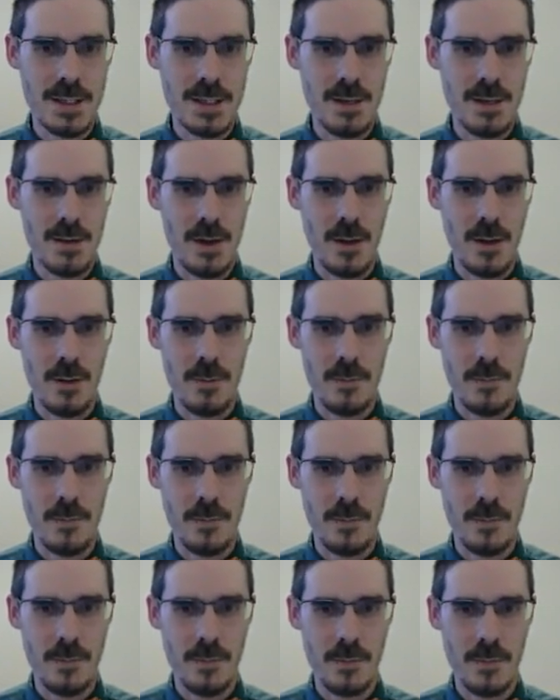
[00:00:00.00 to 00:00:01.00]
is 0.
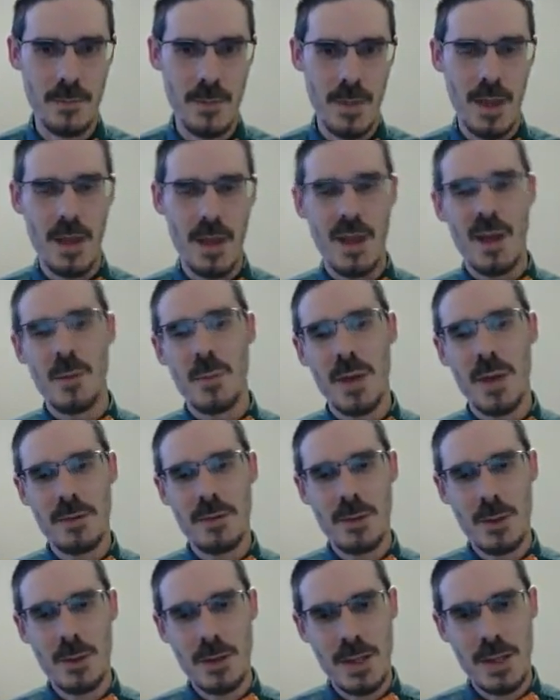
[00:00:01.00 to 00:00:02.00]
But have
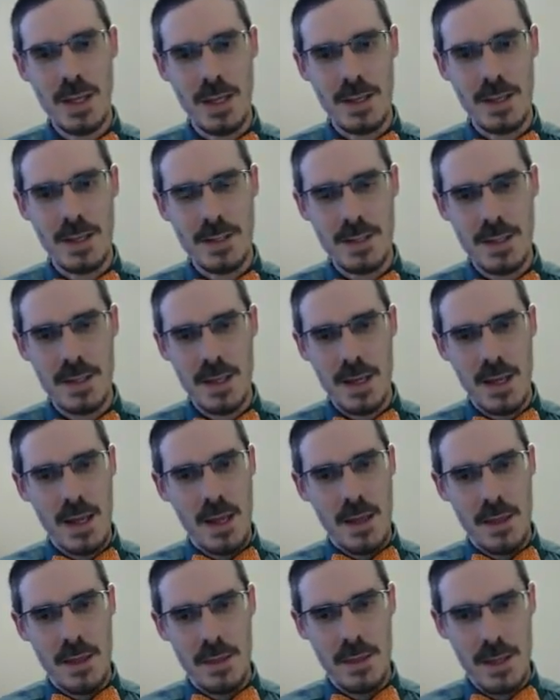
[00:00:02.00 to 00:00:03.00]
a look at this.
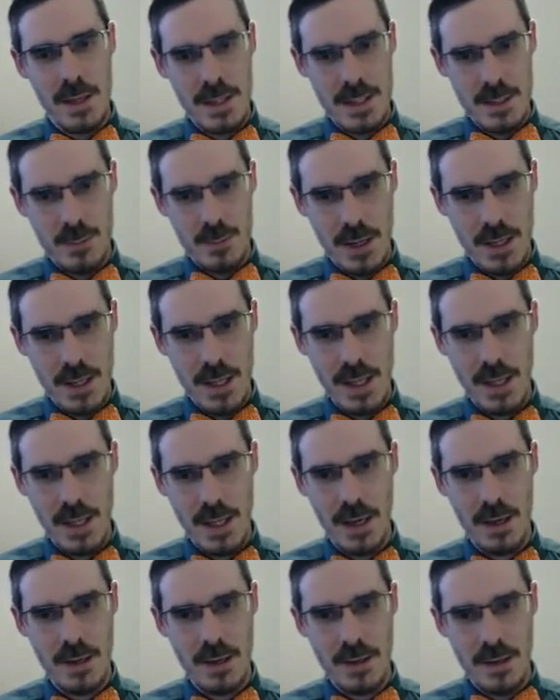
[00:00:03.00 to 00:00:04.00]
This one
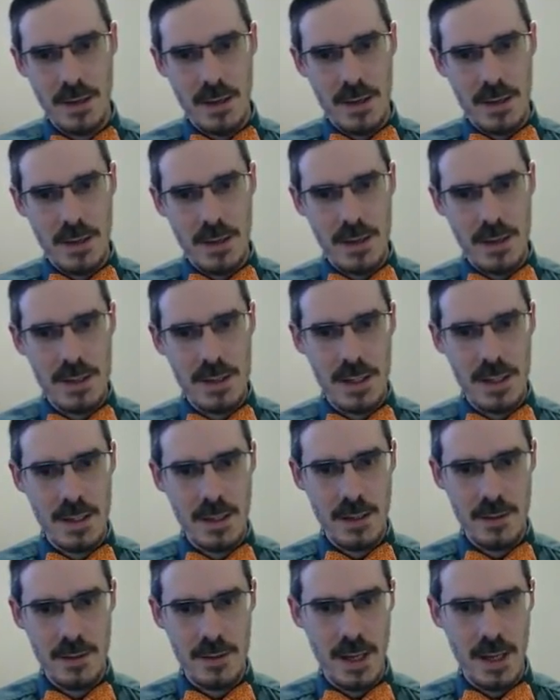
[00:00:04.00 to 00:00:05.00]
here is
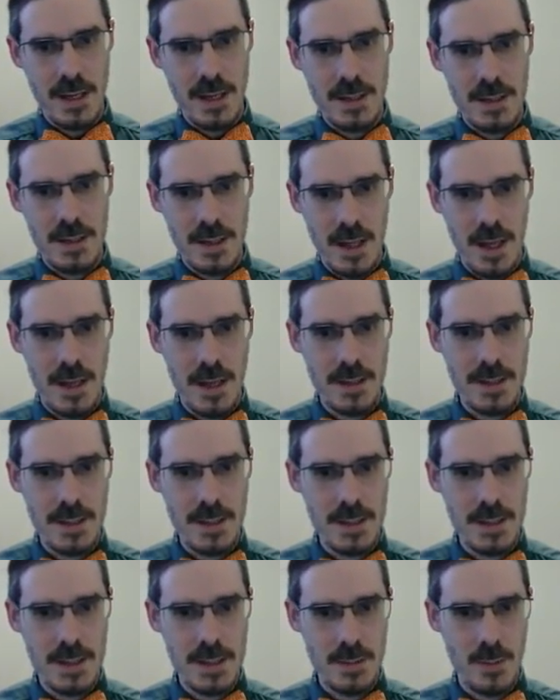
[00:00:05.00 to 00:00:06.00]
incorrect, as
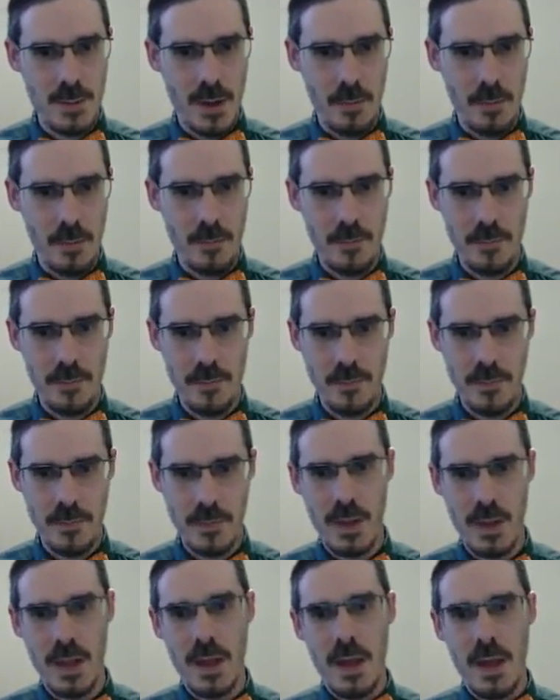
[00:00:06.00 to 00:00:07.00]
is this one.
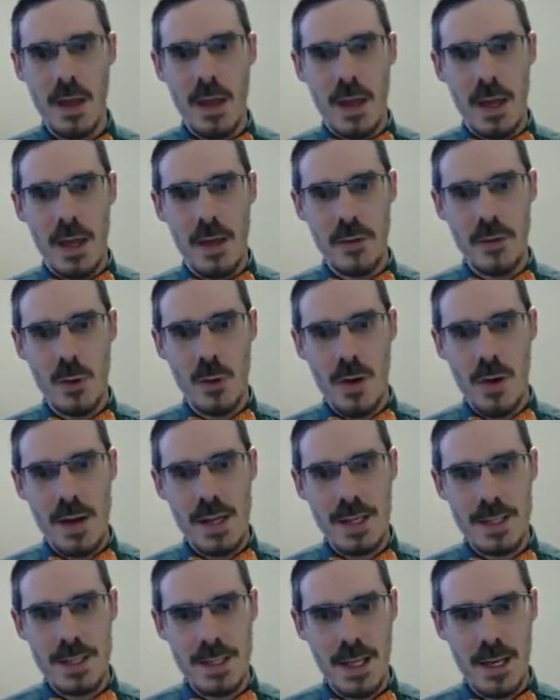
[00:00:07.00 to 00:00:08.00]
If you are
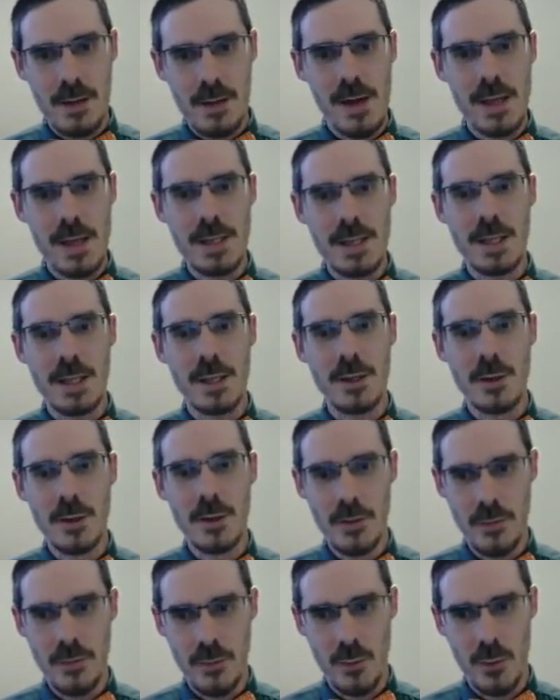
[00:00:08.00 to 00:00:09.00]
accelerating
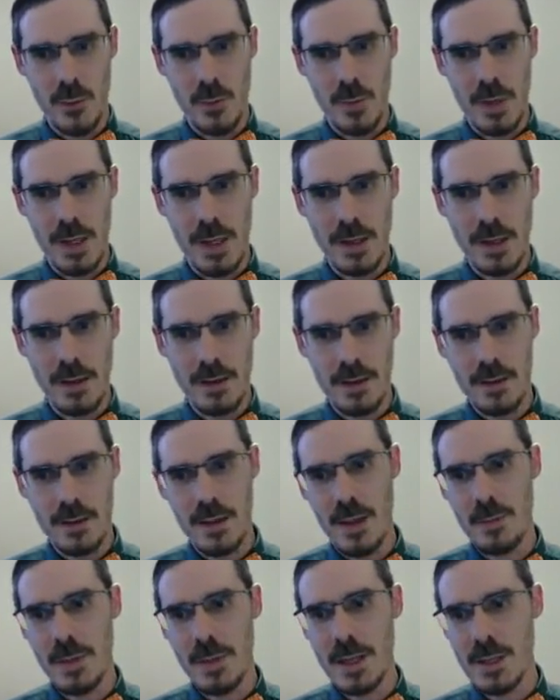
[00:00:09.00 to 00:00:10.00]
uniformly,
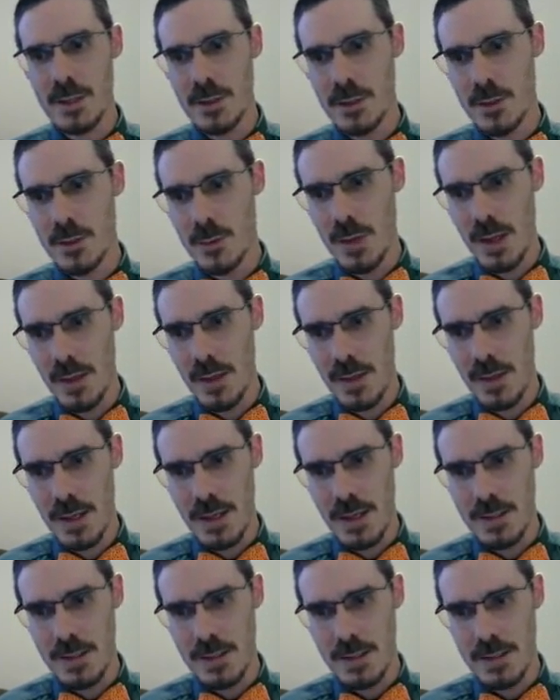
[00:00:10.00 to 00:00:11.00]
that means you're doing
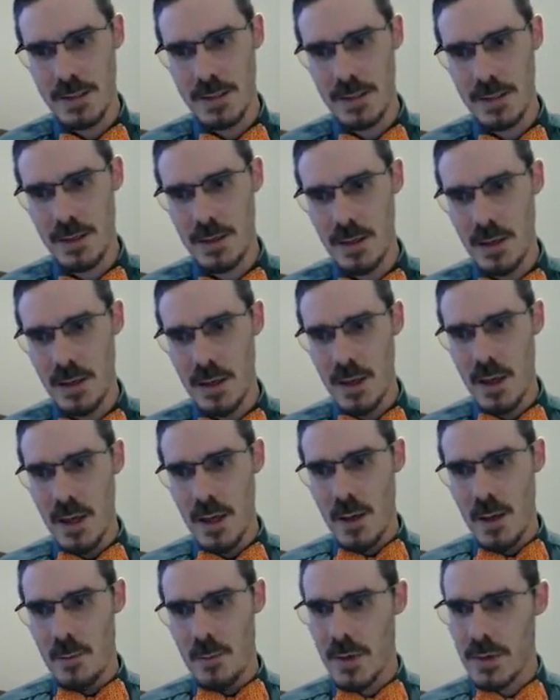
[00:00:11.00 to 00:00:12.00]
this.
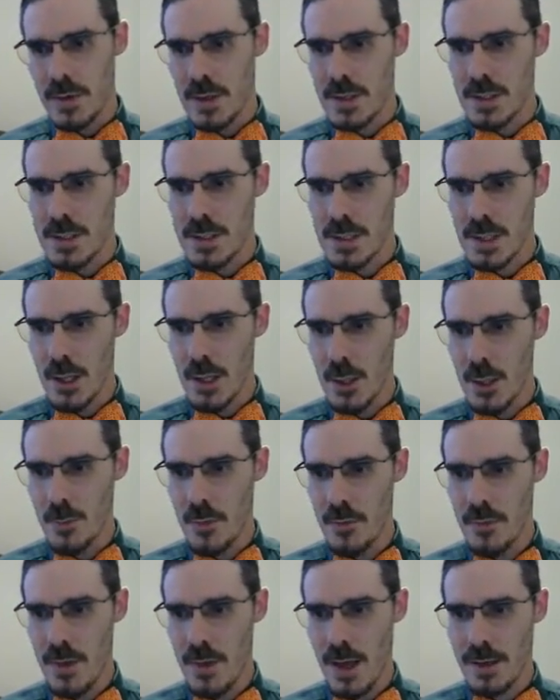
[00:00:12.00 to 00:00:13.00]
But the slope
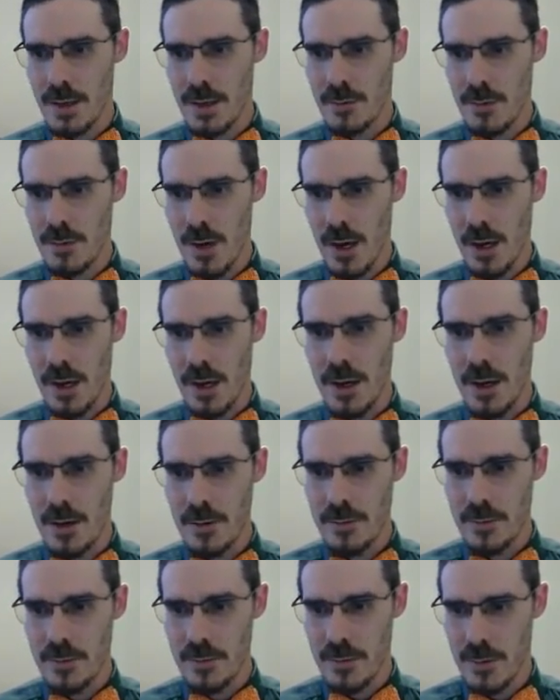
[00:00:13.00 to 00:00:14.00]
of that
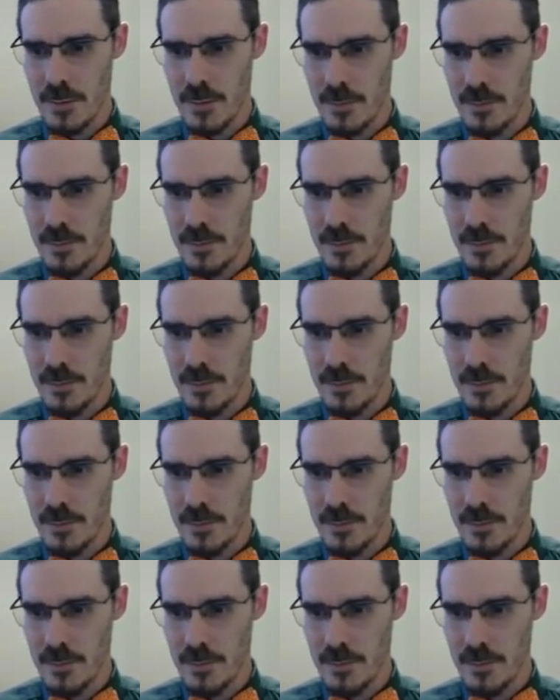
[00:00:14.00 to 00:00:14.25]
graph,